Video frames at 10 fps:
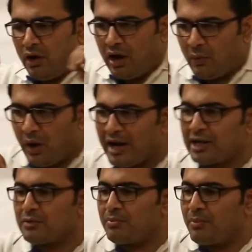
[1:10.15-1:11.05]

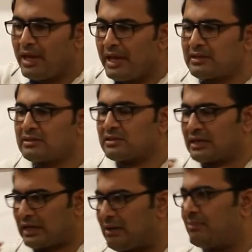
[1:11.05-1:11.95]
what makes
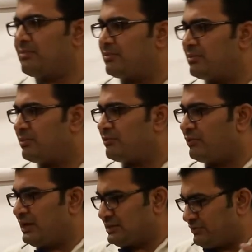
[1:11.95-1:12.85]
Scrum
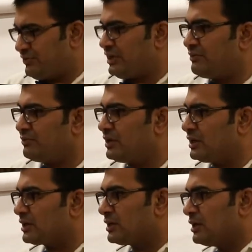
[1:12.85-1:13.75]
as a
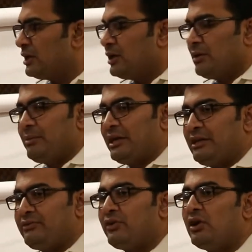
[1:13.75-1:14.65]
framework by
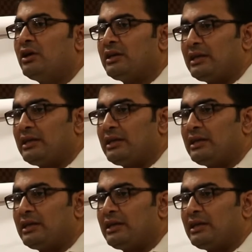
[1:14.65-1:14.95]
default